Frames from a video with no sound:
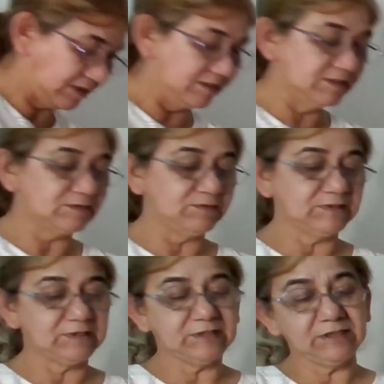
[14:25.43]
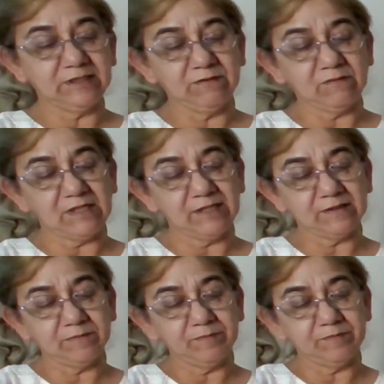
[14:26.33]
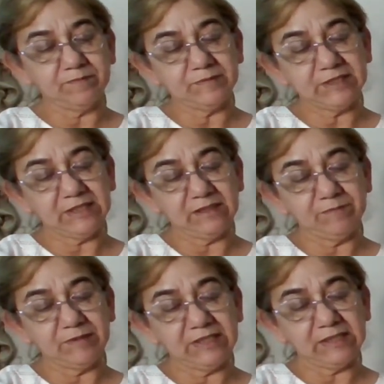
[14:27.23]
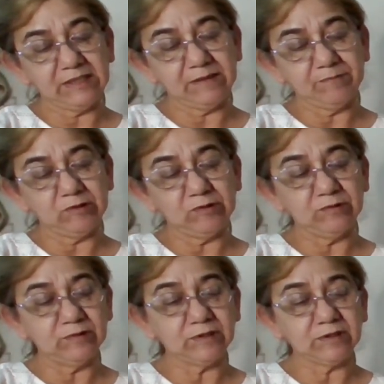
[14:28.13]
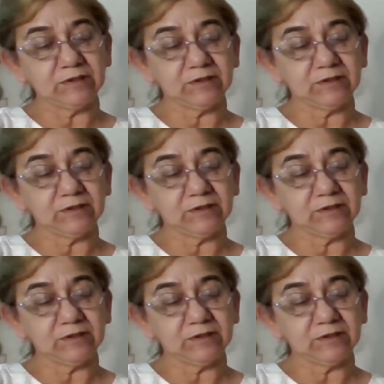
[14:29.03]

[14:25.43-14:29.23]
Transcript: This one's a TY, the Teeny Beanie Booze.